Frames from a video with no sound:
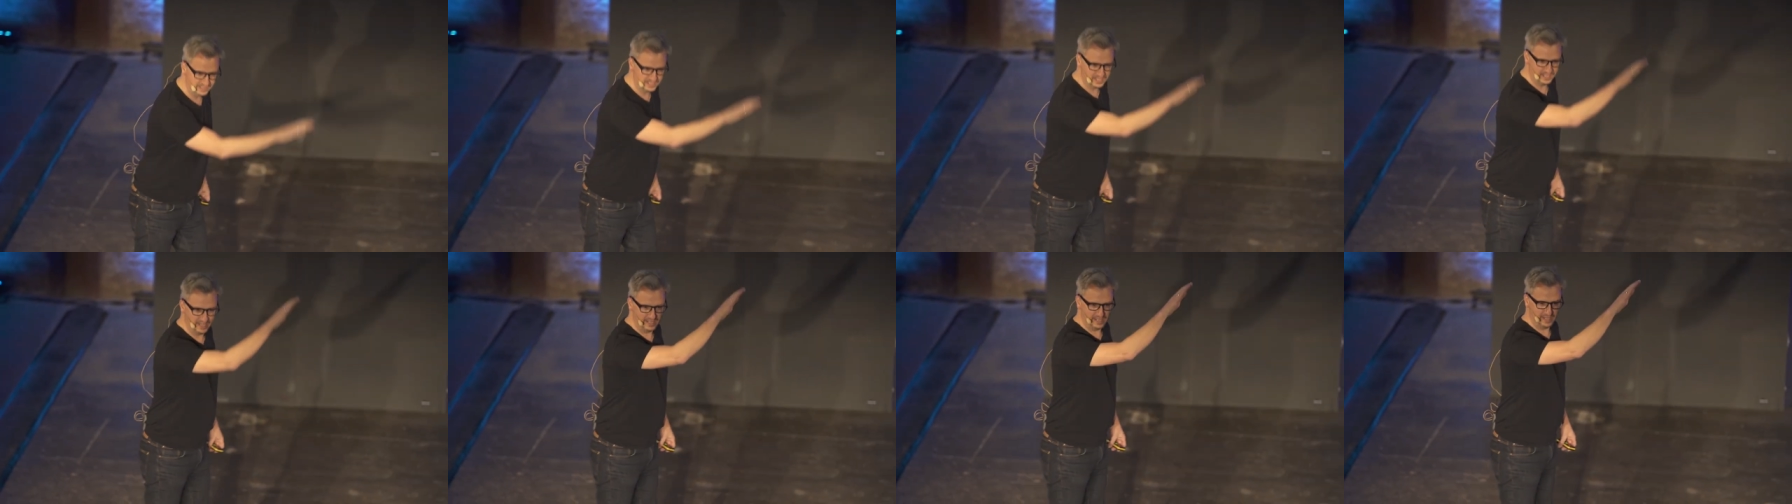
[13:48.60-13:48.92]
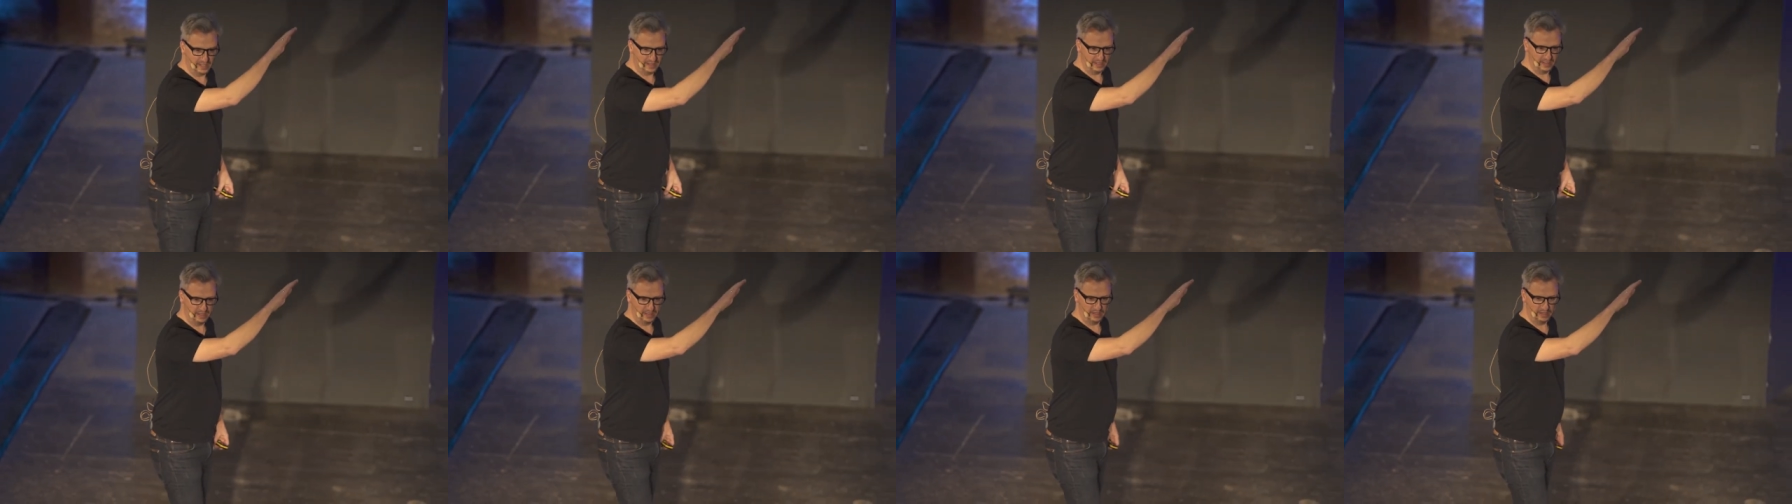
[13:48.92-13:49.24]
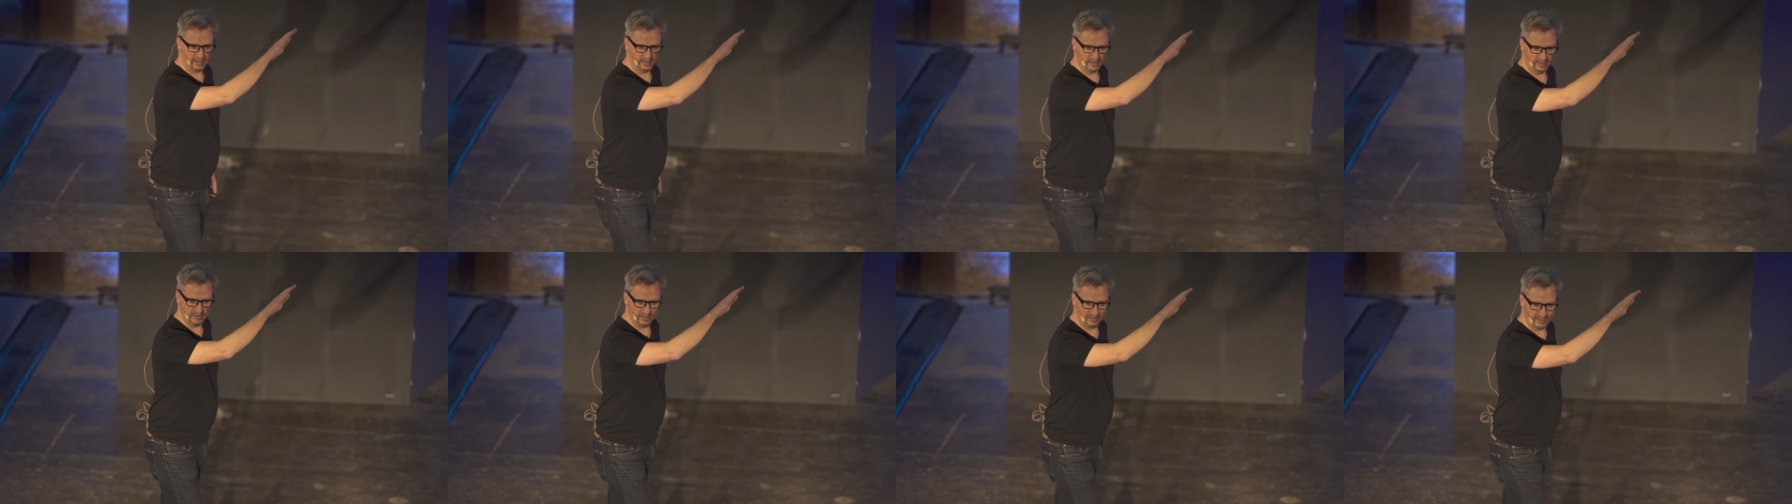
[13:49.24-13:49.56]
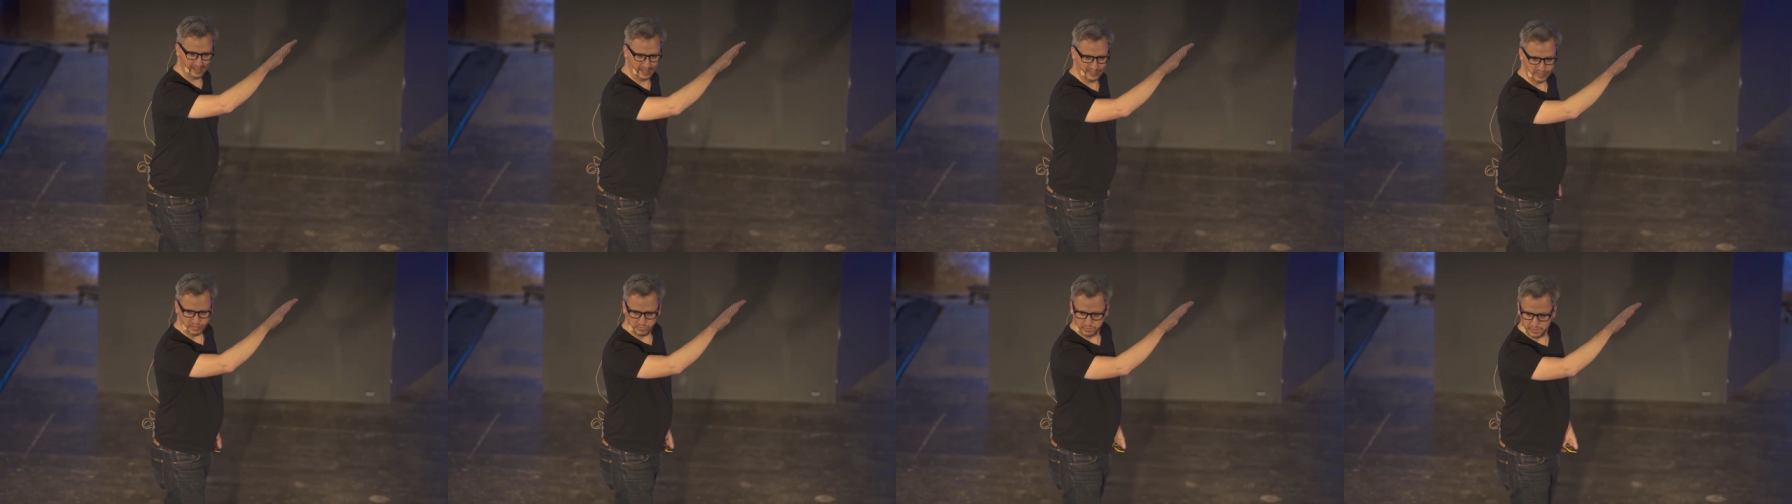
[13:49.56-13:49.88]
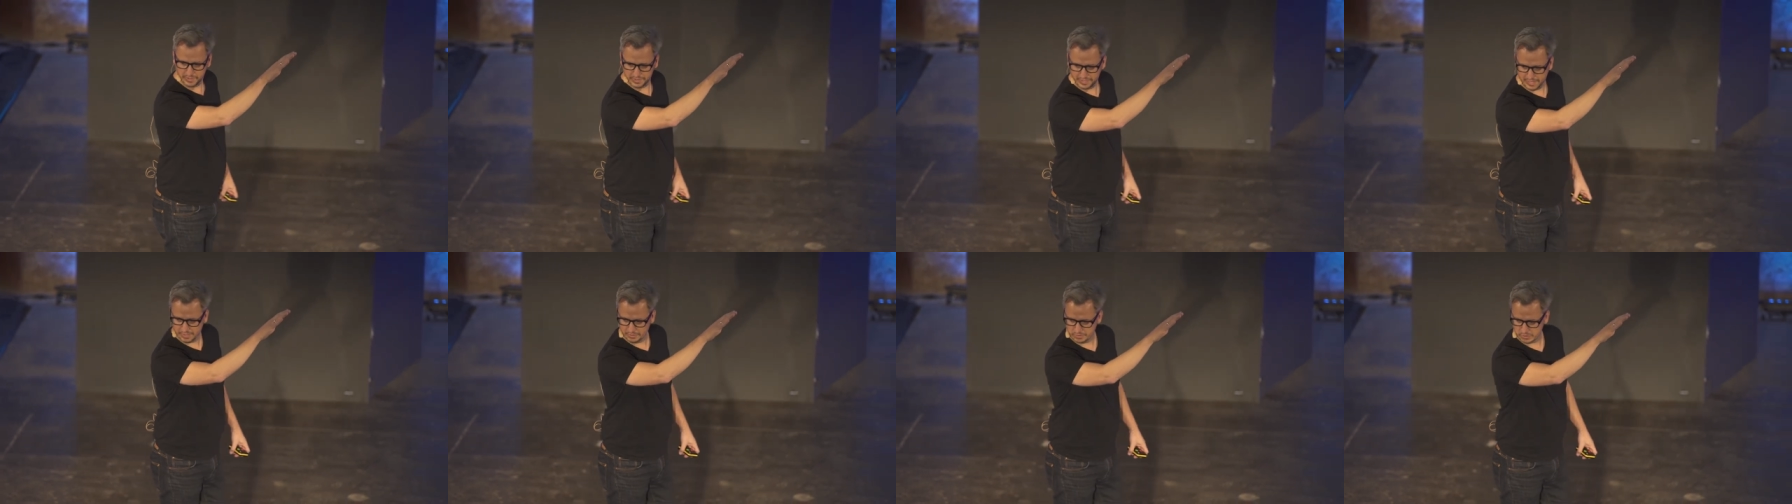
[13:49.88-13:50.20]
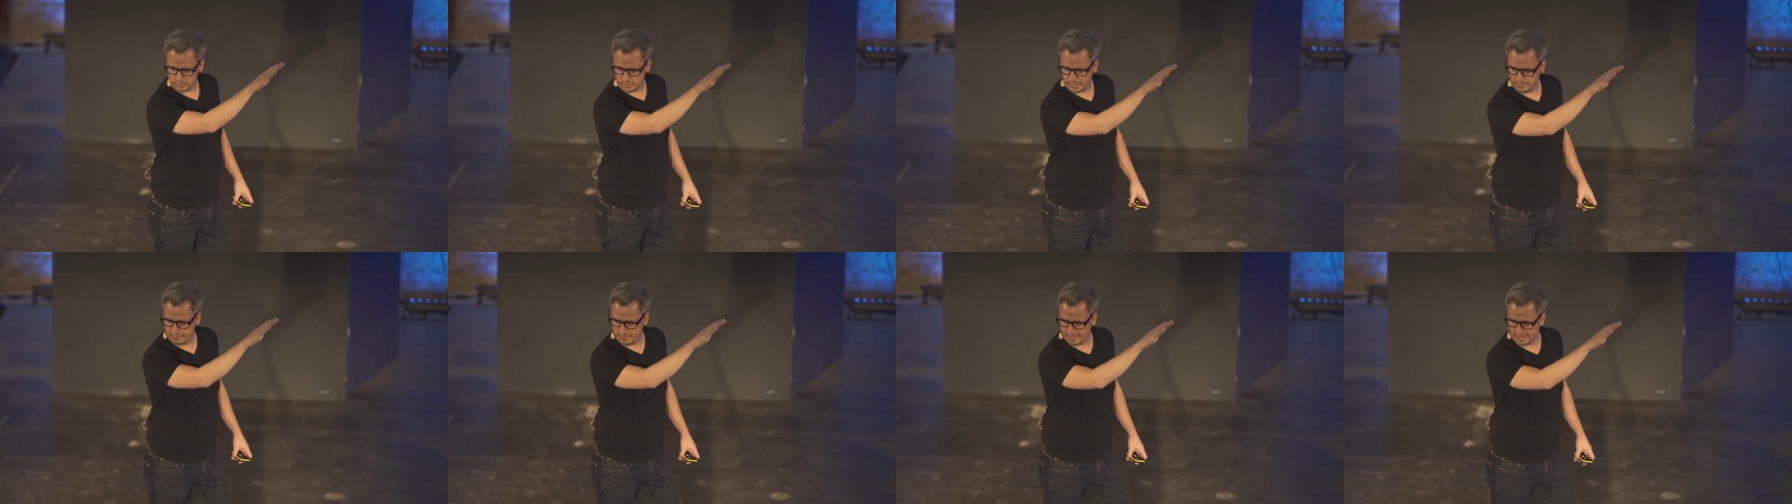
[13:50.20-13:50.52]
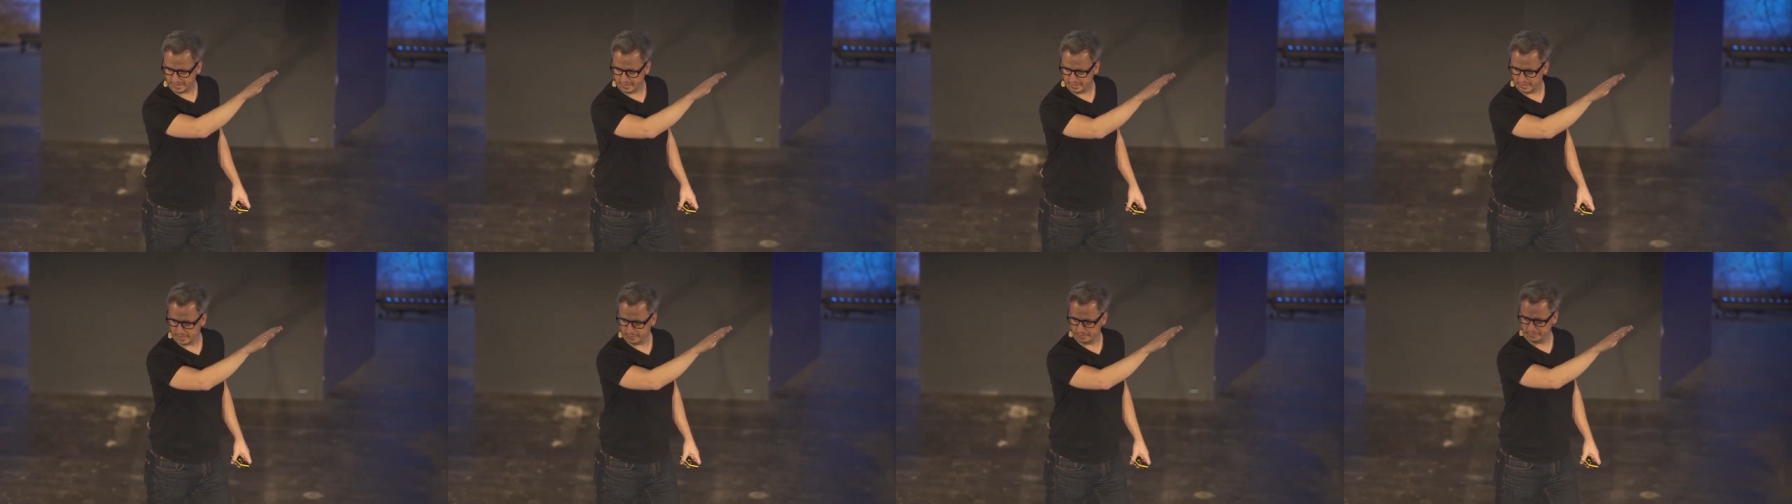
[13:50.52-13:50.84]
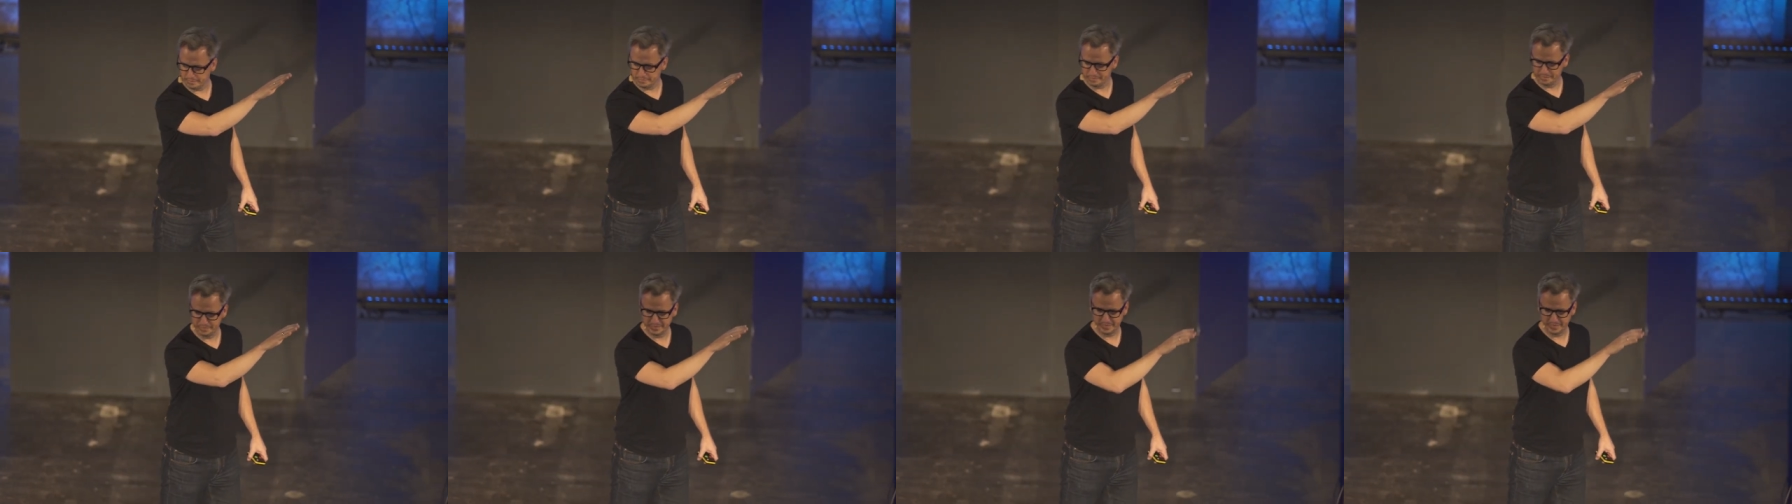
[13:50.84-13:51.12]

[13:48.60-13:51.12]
And today, I think, as of right now, it's right back up.